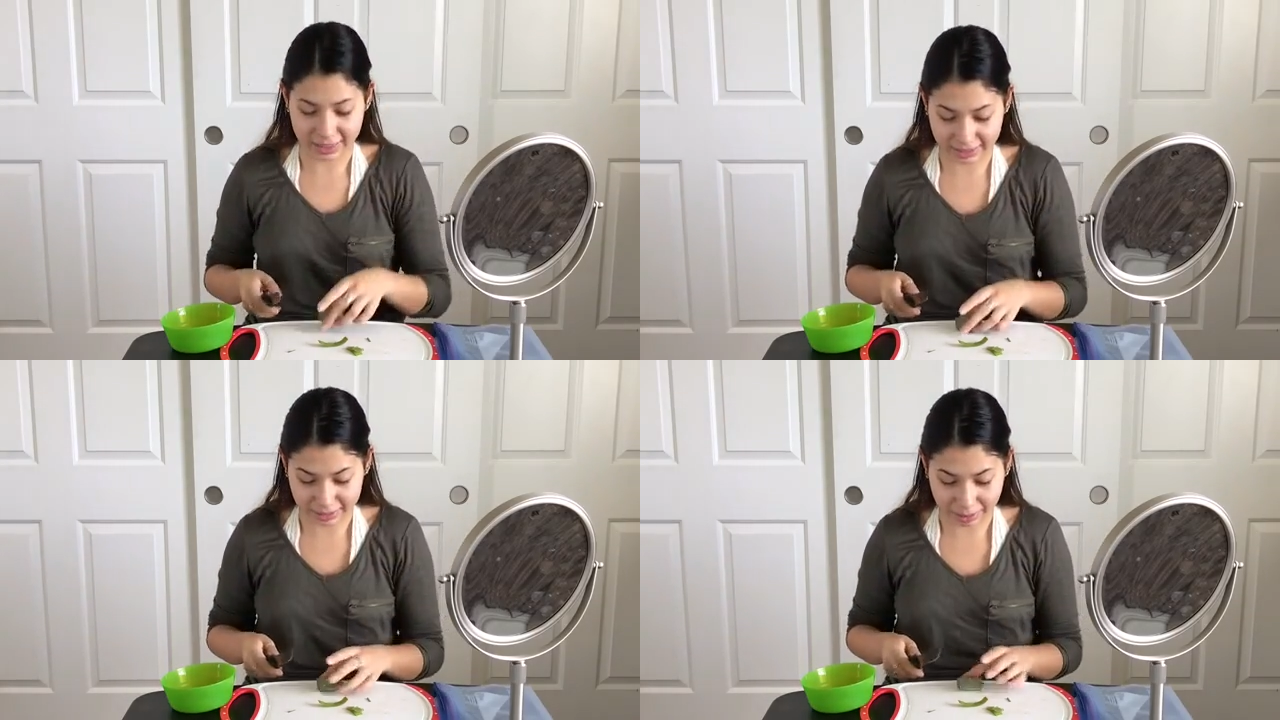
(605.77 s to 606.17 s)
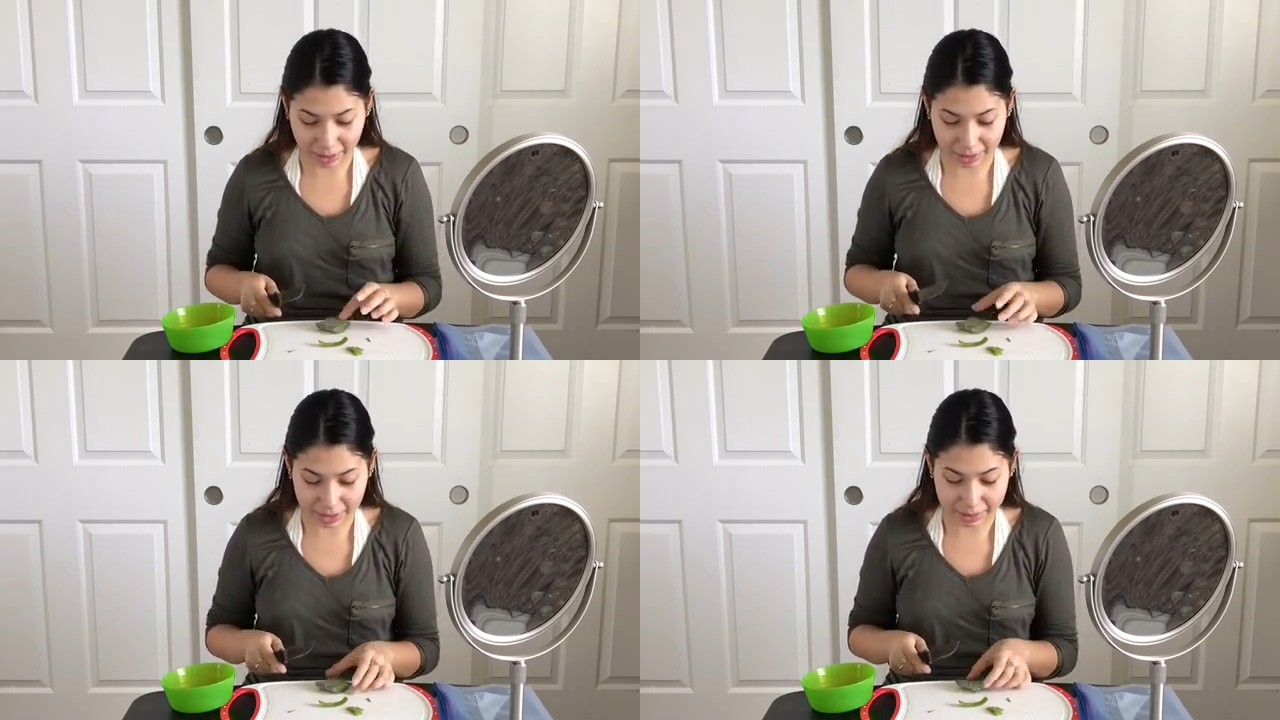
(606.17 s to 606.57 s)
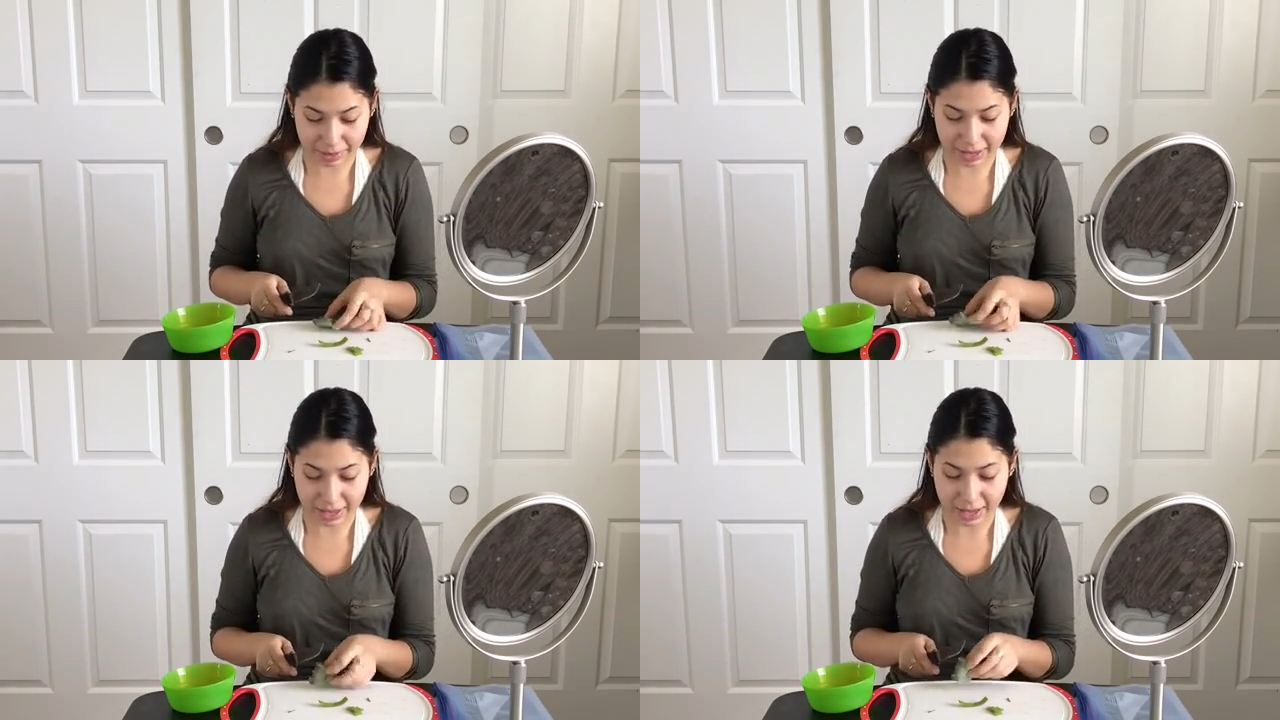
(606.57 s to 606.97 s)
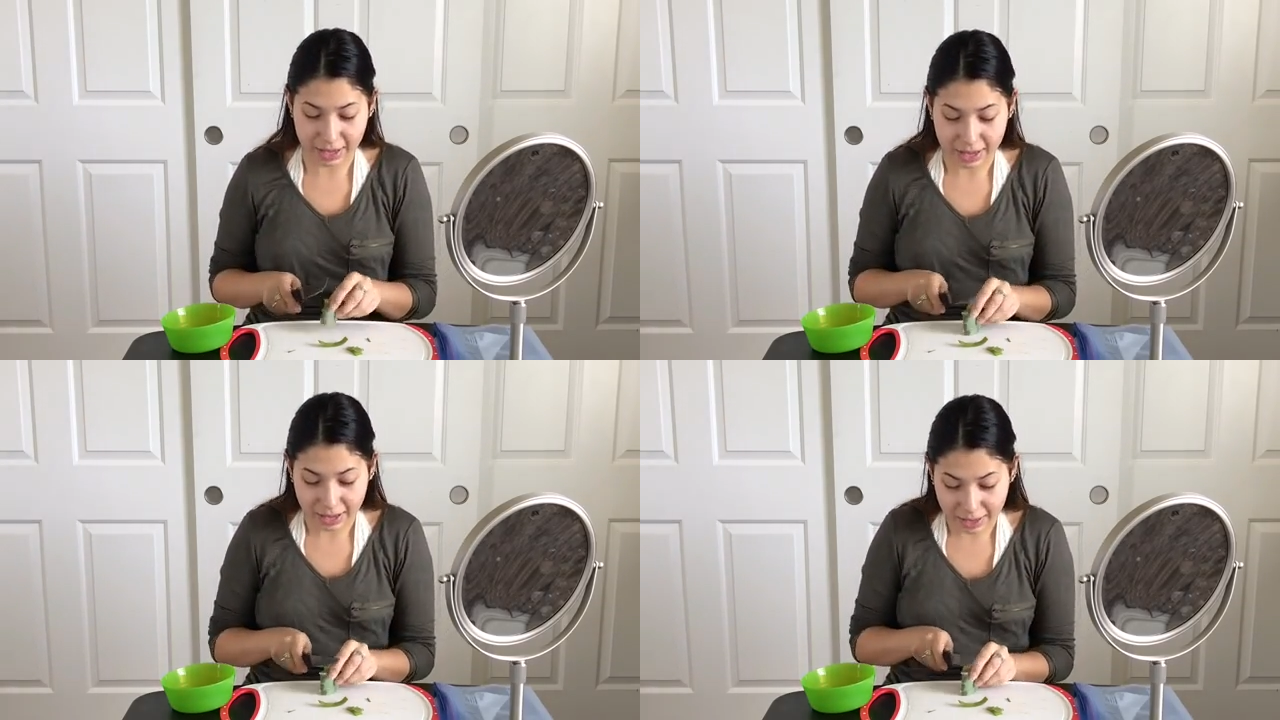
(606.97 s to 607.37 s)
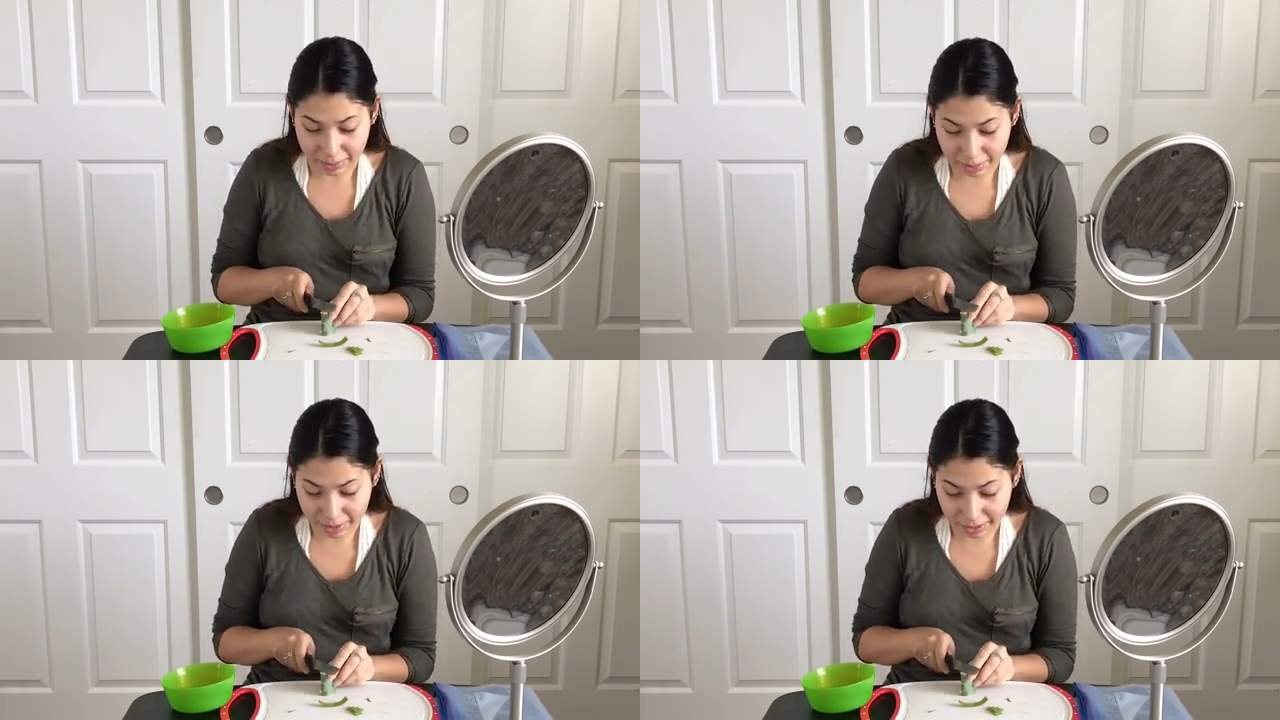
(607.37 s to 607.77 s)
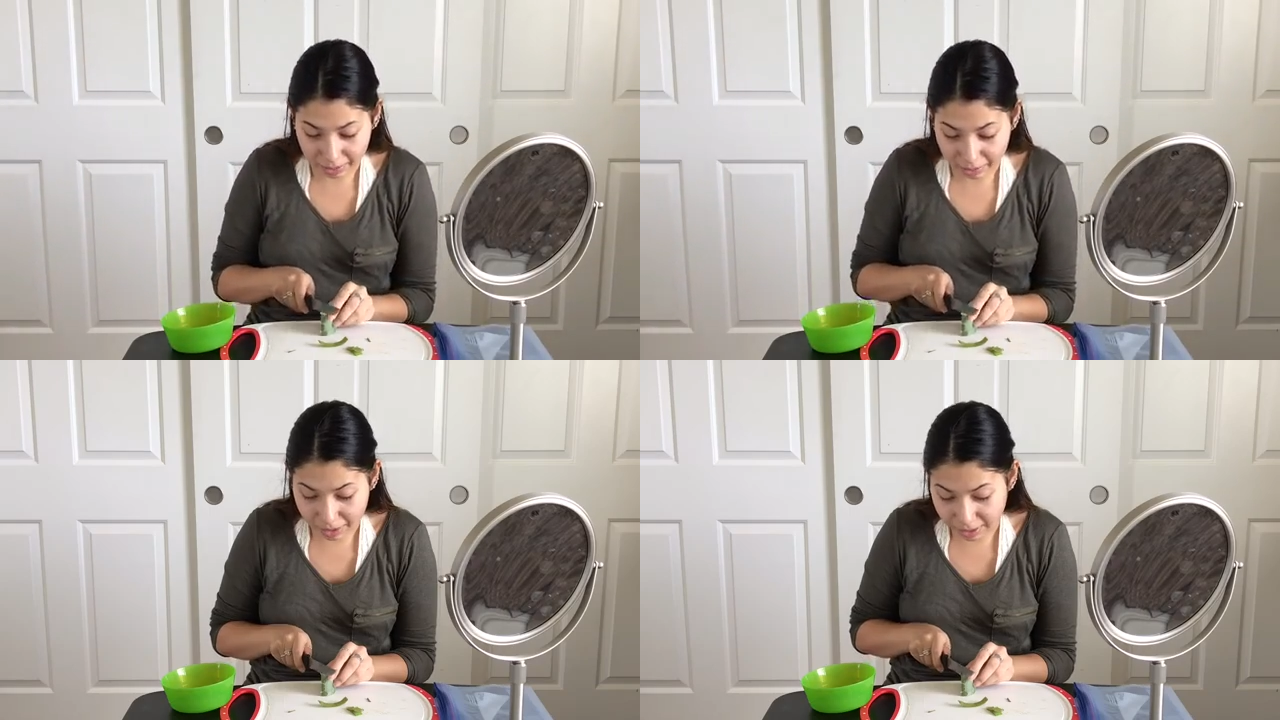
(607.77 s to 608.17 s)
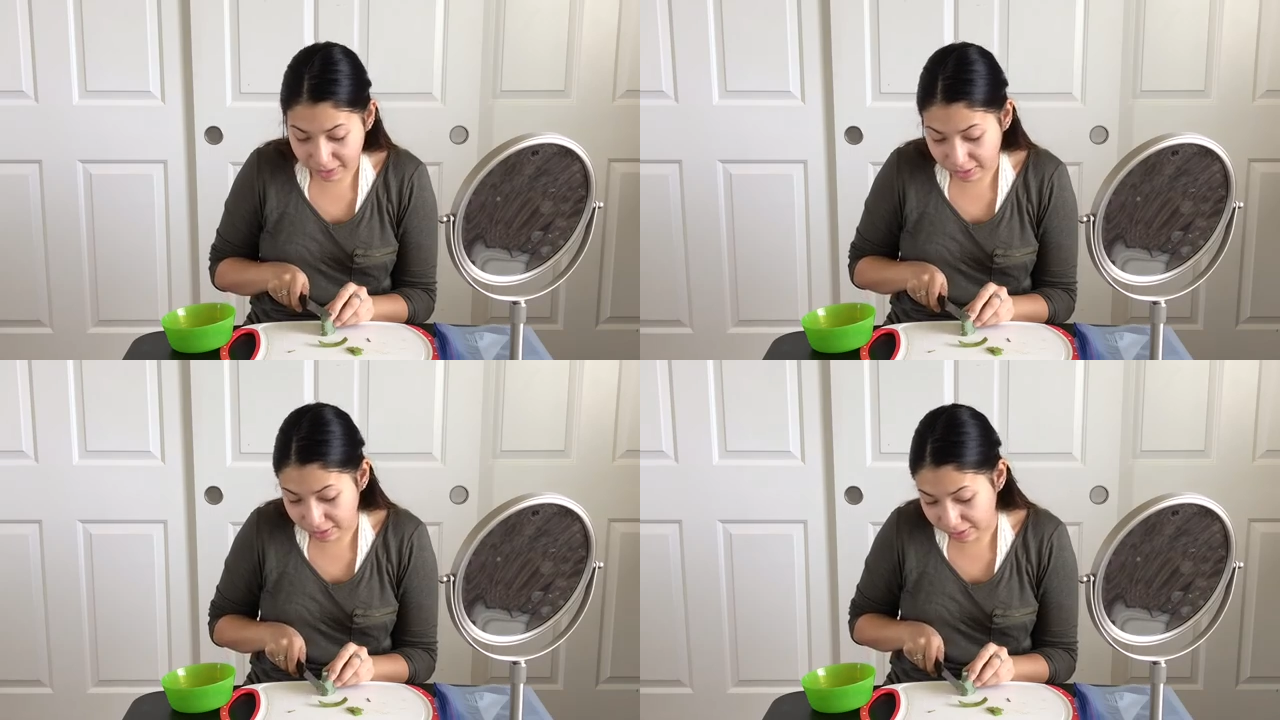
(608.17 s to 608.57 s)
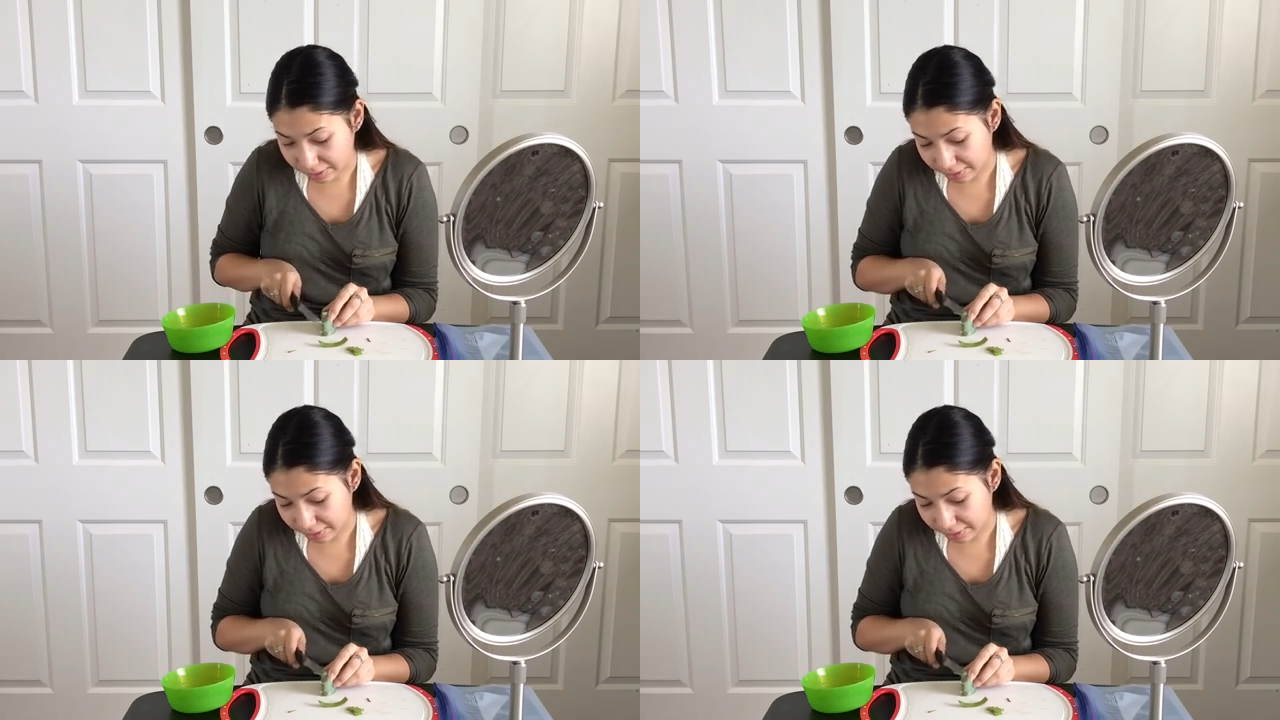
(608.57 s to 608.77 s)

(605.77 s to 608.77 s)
This is probably gonna be a bigger monster to